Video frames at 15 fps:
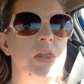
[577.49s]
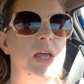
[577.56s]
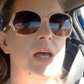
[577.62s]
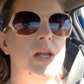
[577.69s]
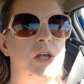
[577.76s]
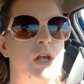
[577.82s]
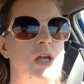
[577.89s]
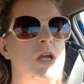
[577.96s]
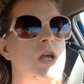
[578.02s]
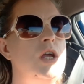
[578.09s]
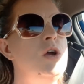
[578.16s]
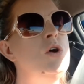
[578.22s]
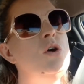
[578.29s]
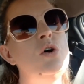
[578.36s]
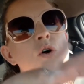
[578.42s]
they had a
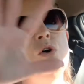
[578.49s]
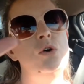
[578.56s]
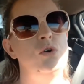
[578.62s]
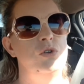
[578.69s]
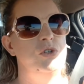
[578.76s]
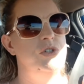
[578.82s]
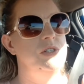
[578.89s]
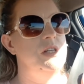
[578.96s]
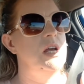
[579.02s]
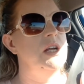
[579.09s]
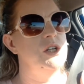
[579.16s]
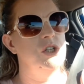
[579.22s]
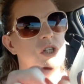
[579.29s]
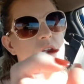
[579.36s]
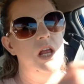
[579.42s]
huge
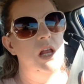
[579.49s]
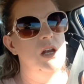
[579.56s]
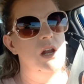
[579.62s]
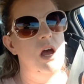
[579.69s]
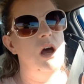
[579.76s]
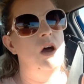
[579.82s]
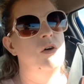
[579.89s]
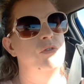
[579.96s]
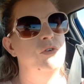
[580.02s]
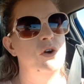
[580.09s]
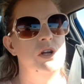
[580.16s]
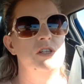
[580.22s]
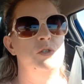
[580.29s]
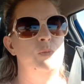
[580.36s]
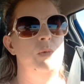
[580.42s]
section of
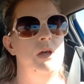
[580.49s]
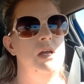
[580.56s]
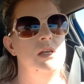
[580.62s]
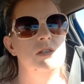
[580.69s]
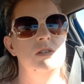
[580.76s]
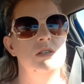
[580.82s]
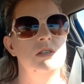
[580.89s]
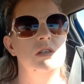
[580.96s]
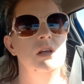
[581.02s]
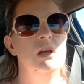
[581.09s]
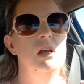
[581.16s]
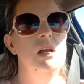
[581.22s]
Christmas